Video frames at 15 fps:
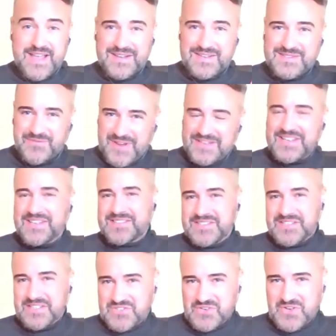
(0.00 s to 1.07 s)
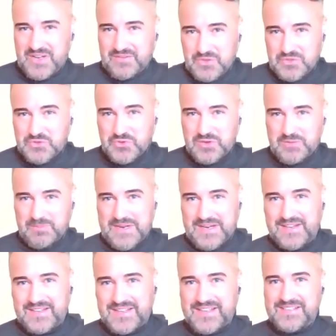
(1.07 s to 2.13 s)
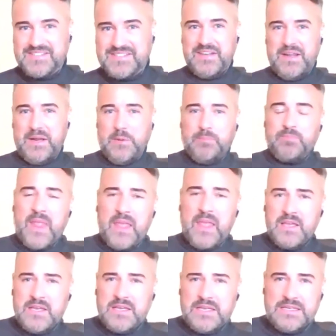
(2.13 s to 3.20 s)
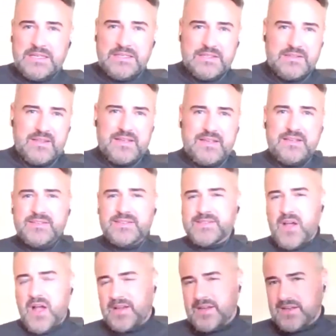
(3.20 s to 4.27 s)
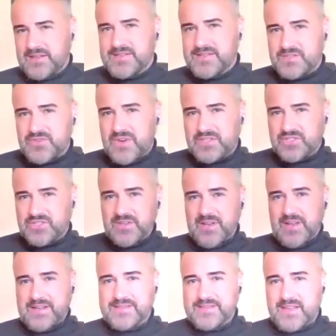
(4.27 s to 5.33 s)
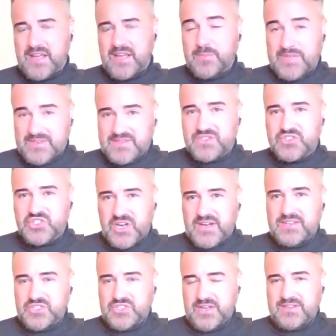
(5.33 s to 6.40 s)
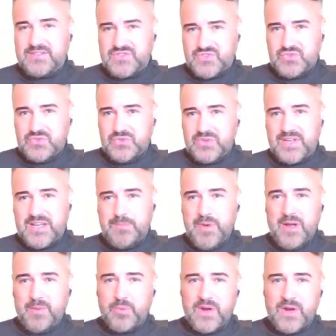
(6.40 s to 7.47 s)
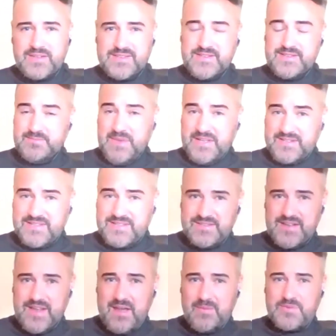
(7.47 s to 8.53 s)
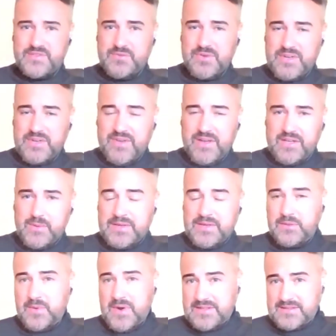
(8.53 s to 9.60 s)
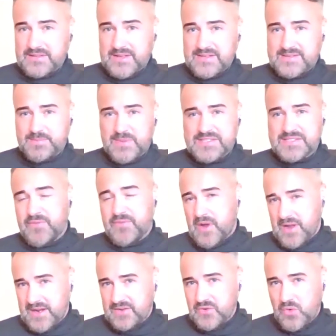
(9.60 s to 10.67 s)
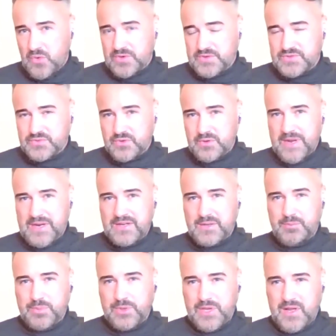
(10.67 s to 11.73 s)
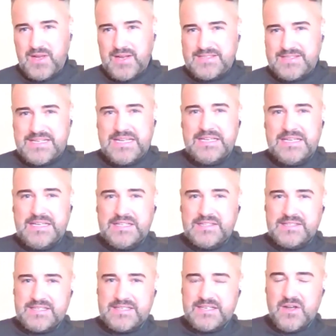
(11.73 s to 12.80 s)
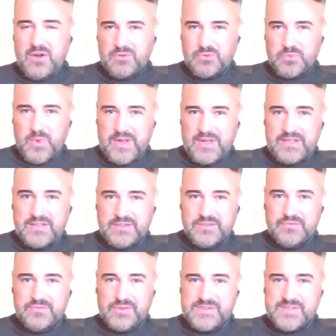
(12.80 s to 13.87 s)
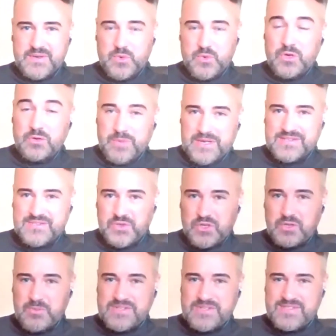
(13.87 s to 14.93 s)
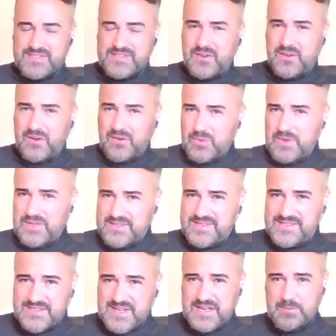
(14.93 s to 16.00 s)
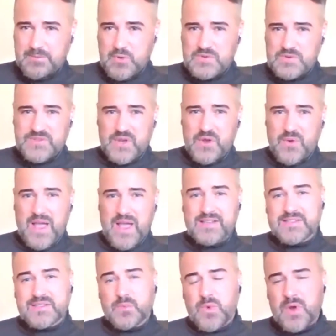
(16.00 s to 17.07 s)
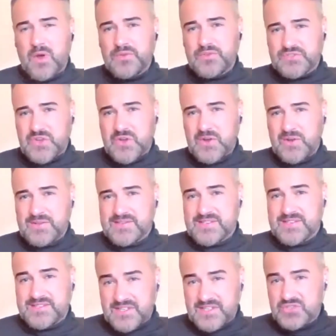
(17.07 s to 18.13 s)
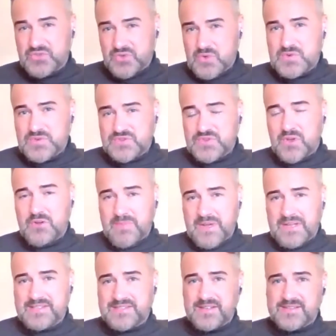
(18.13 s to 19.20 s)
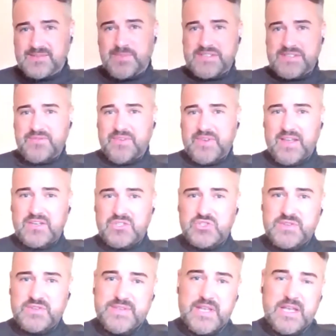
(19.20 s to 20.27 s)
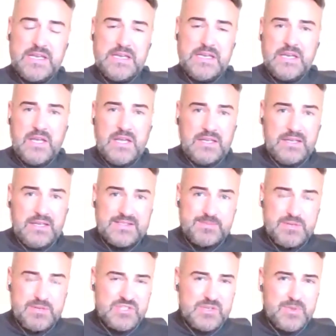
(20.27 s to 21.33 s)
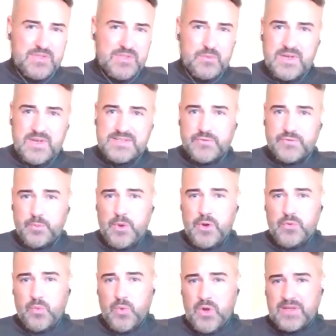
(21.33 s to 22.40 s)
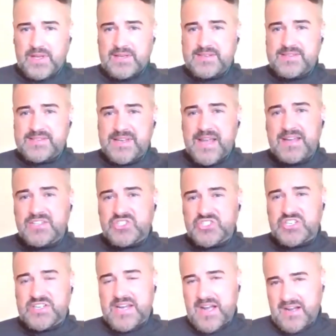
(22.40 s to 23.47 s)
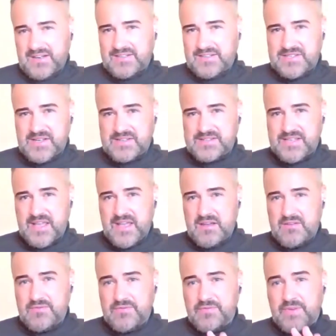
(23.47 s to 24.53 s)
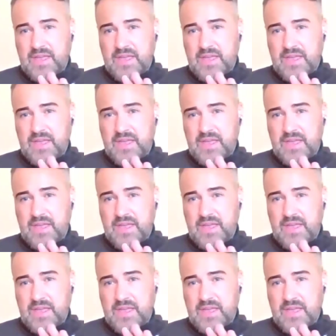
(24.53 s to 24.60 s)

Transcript: and it's fantastic to have you join me again today. The design and construction landscape is changing. To keep up, practices must adapt and reevaluate the way that they specify in order to remain compliant. The old way of using Word-based documents is no longer really sustainable. So as the world turns digital, so must our specifications. Especially with the rise of remote working, CHT architects have